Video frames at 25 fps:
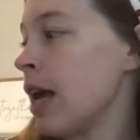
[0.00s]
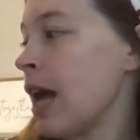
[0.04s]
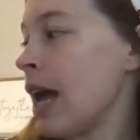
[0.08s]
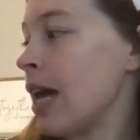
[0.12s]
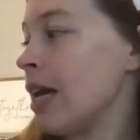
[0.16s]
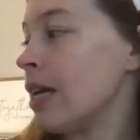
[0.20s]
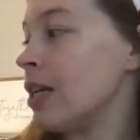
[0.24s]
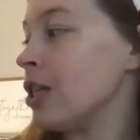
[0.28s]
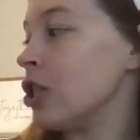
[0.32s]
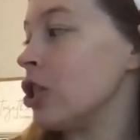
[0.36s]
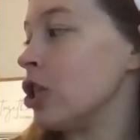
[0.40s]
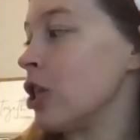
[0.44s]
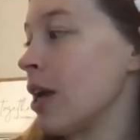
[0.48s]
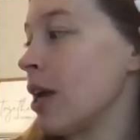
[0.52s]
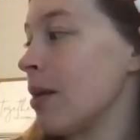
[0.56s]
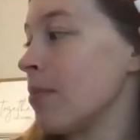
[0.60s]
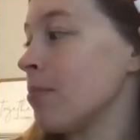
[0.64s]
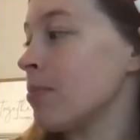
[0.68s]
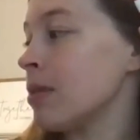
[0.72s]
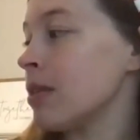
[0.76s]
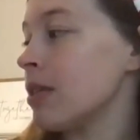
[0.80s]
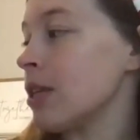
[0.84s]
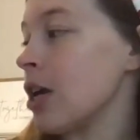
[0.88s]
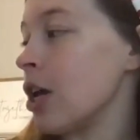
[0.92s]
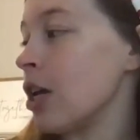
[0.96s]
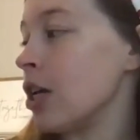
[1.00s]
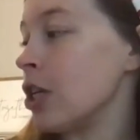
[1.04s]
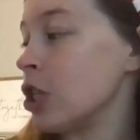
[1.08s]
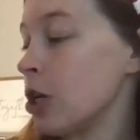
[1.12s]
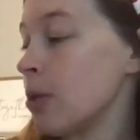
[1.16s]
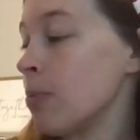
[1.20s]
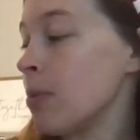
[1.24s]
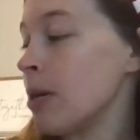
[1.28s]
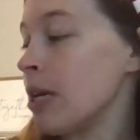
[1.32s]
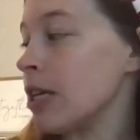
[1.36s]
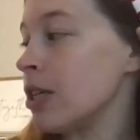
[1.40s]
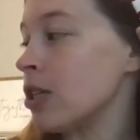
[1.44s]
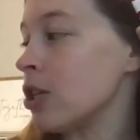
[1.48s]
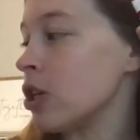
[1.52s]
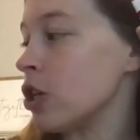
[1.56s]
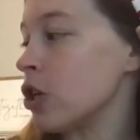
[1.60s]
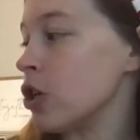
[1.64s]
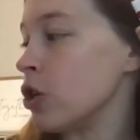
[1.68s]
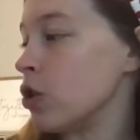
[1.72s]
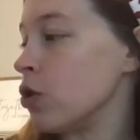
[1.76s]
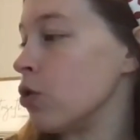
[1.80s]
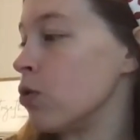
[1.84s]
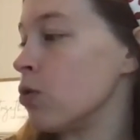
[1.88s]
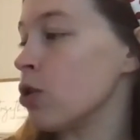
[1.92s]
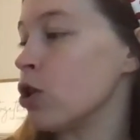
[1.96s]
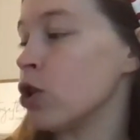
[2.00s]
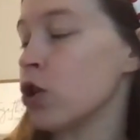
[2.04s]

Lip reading: and Jimmy's new